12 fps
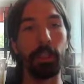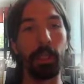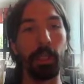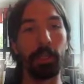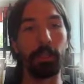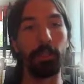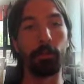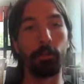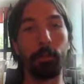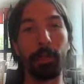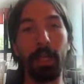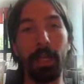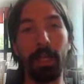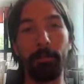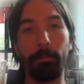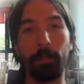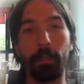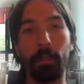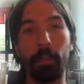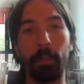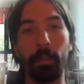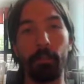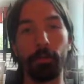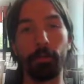And so we will have uh,
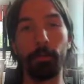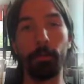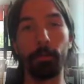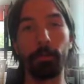a slope.